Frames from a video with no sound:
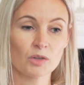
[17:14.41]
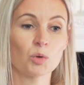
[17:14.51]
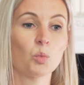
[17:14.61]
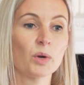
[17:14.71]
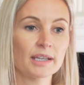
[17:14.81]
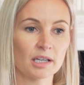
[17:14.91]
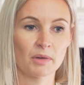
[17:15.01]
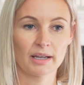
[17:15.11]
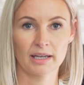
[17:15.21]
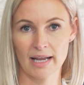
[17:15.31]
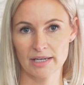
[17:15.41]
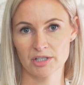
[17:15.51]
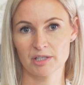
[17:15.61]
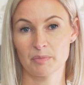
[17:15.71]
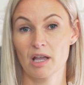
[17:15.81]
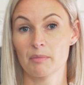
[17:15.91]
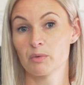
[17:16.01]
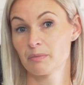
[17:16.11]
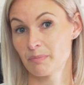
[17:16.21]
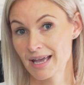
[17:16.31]
the weaker my connection's becoming
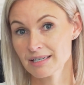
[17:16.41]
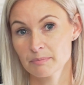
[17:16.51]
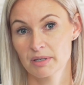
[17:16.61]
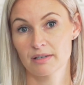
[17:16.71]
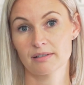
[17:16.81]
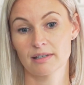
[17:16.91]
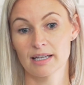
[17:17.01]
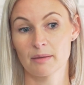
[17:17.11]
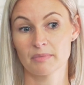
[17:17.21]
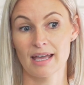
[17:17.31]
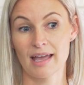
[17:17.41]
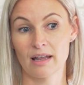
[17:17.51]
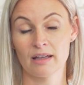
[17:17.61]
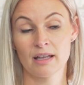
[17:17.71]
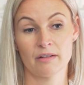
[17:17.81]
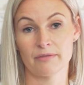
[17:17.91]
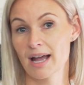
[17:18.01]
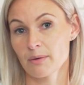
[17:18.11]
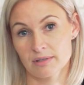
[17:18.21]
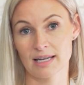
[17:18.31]
with bed, because suddenly I'm there for
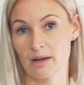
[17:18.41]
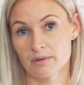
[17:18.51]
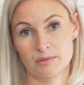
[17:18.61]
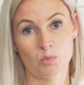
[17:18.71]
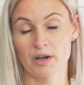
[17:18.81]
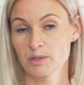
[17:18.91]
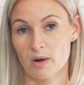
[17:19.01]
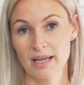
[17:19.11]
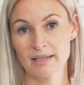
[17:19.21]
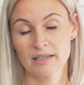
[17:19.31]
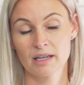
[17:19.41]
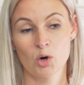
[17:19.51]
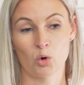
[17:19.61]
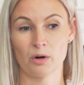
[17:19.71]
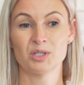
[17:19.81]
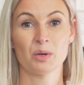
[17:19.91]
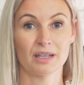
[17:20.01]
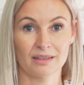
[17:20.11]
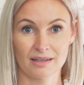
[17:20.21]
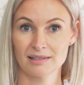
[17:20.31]
hours and hours wide awake, or I'm
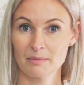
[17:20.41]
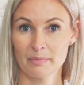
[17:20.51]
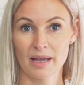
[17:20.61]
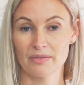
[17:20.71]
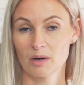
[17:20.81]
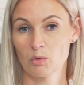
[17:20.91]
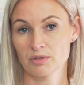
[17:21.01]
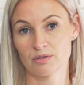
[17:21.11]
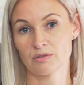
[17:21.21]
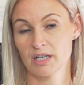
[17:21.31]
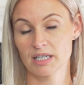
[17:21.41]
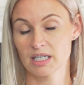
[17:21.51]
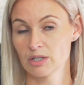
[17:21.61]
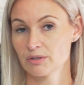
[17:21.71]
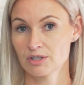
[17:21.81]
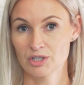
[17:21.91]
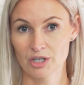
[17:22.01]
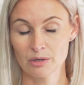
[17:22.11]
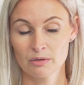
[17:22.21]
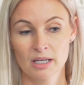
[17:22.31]
doing things in bed that I didn't used to
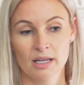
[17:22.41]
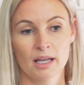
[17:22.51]
do.